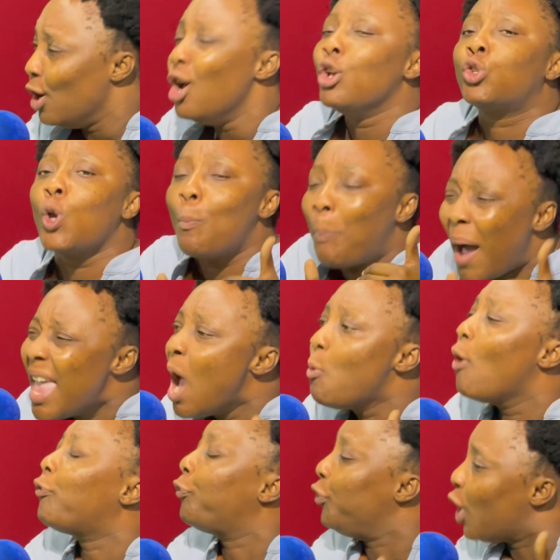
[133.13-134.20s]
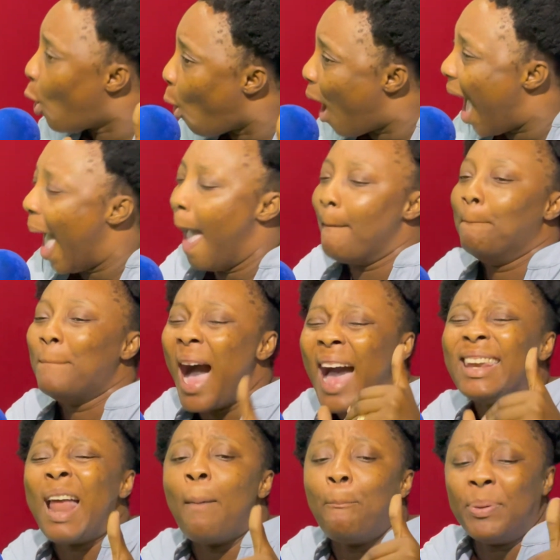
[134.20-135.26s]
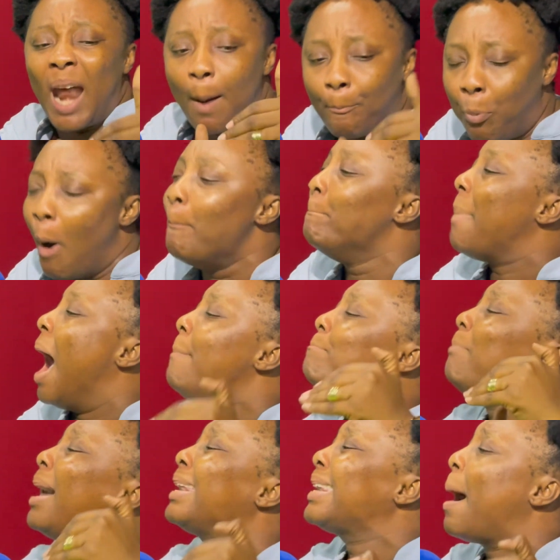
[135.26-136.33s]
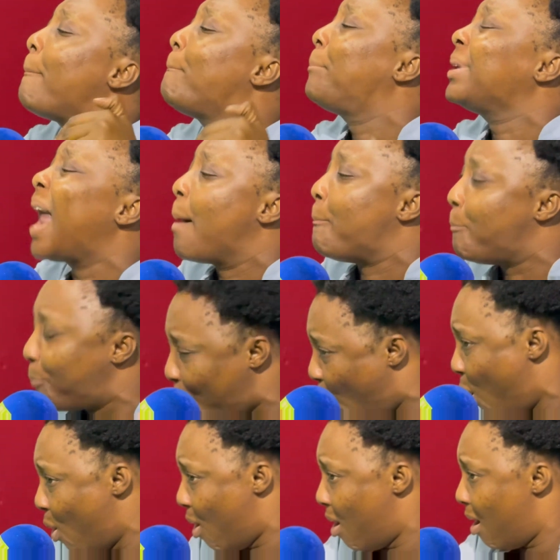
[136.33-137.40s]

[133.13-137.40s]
So by a wolf, your a man a brab, one man a brab,